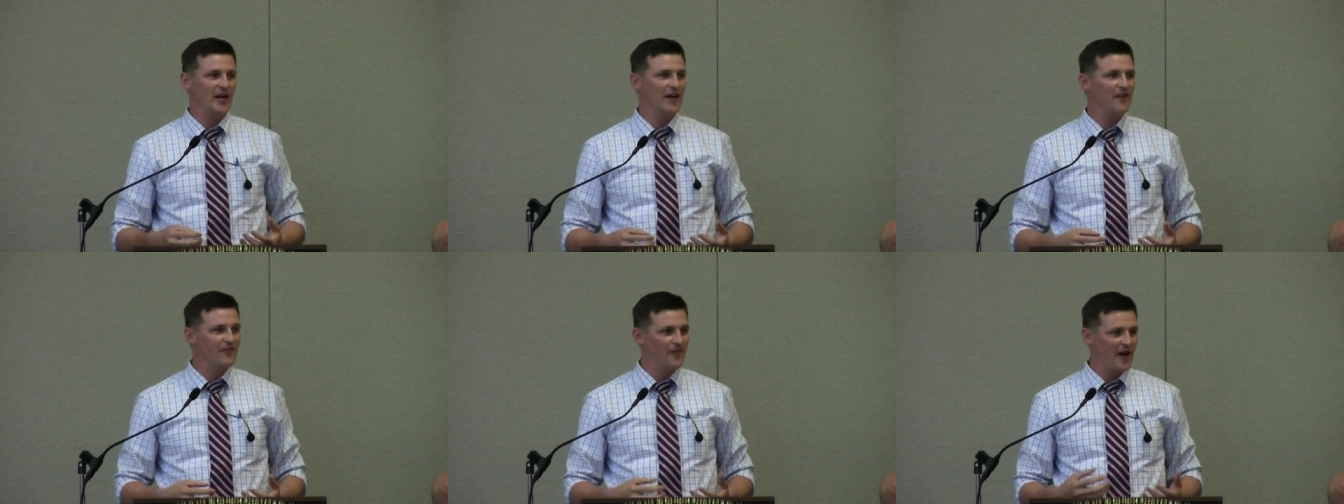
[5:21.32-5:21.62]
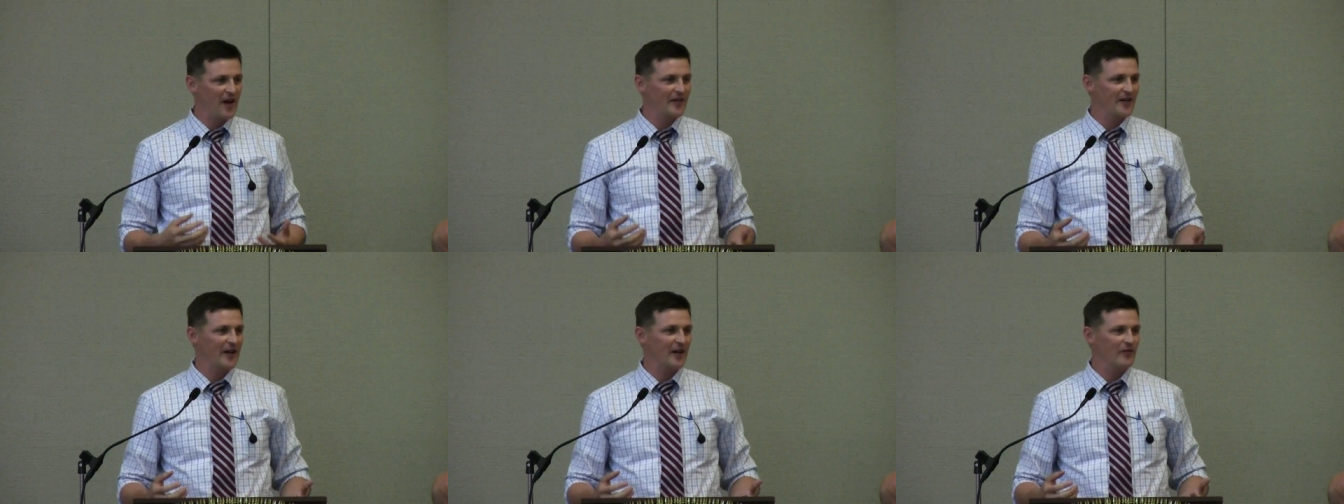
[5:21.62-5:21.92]
I
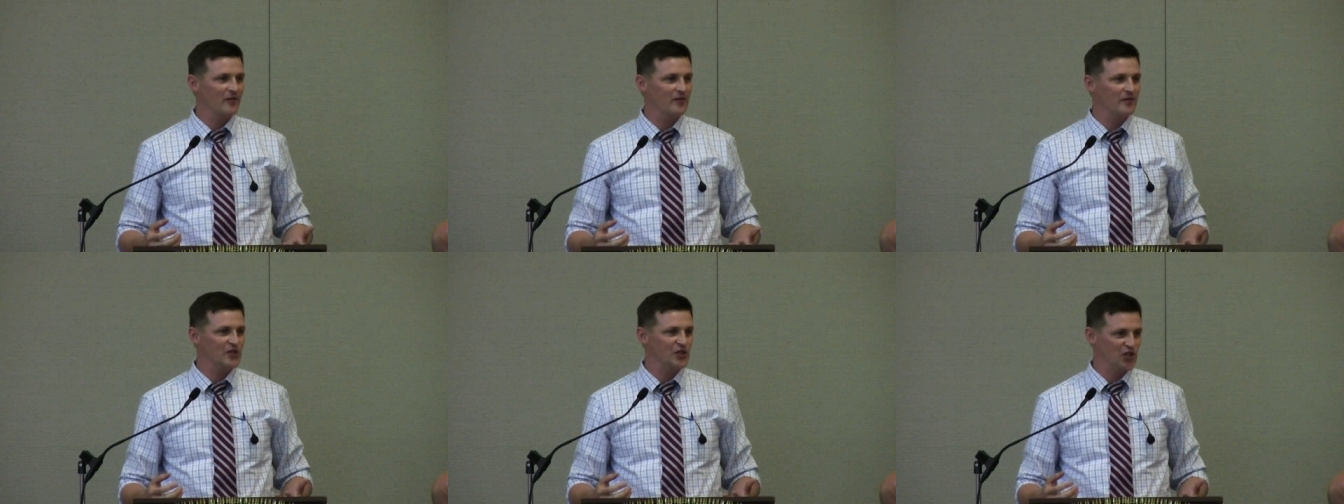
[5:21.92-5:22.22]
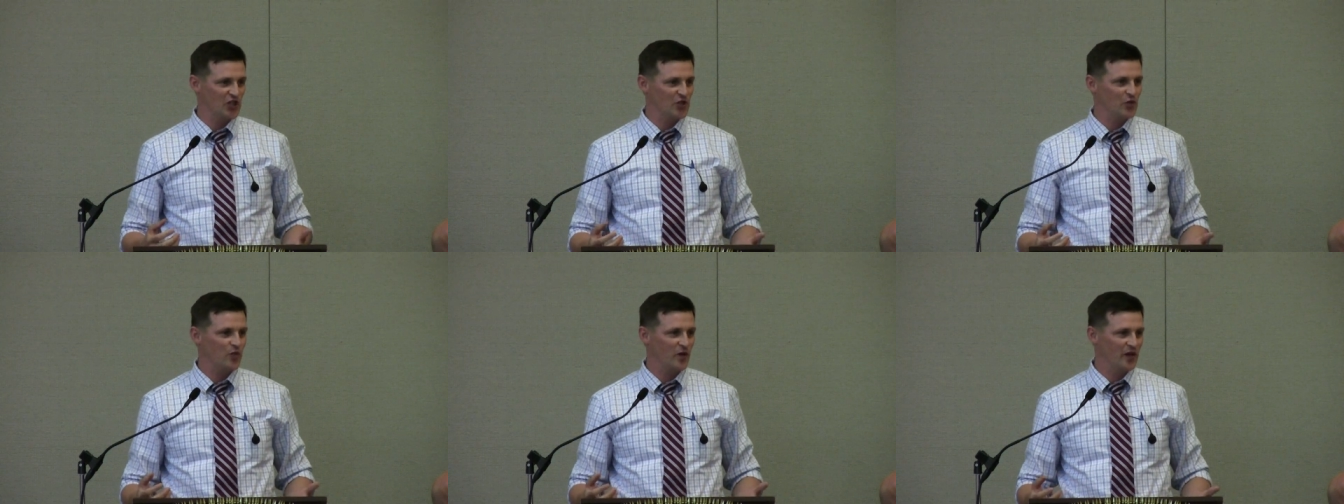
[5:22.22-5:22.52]
found out
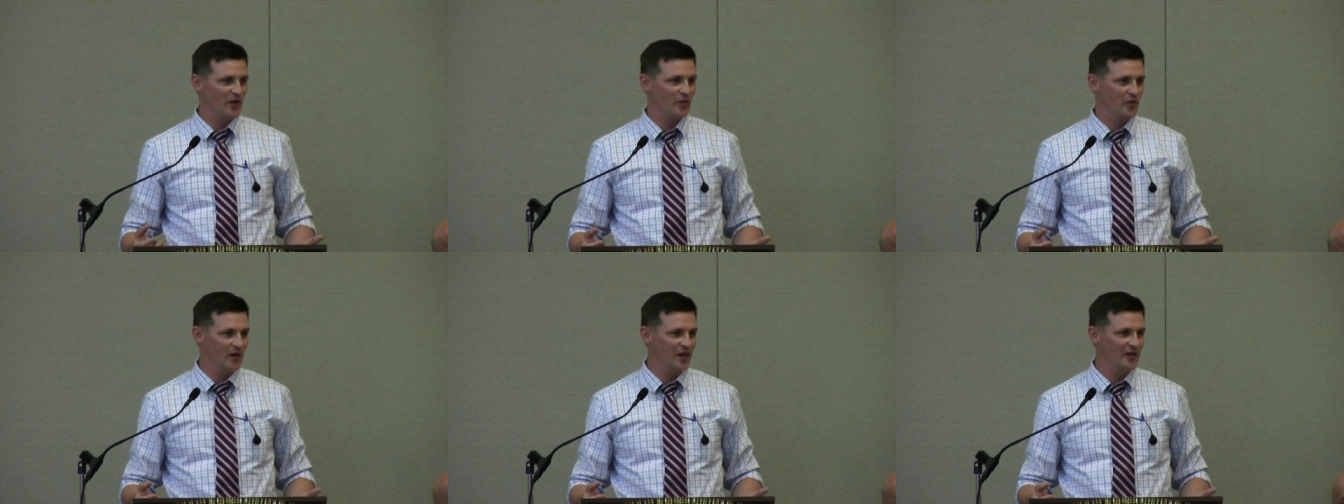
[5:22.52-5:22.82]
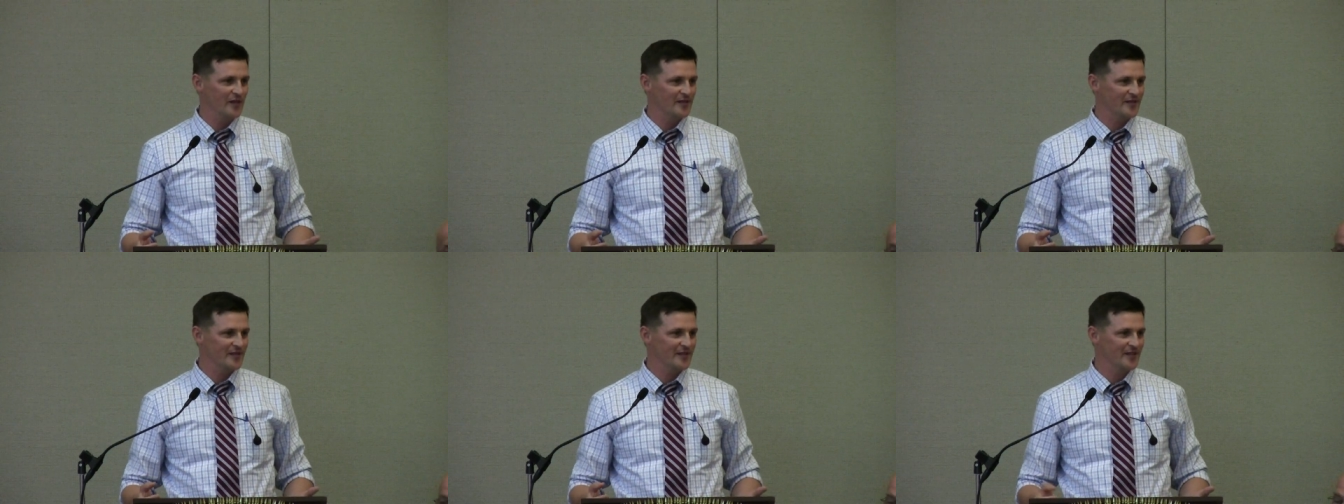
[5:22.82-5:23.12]
just what it
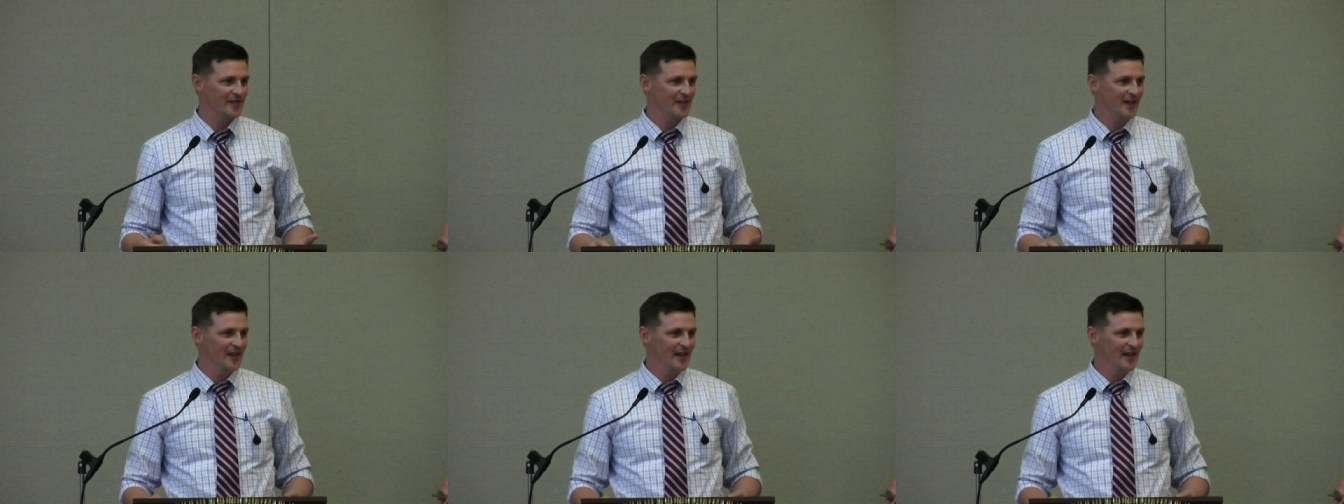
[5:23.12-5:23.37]
was.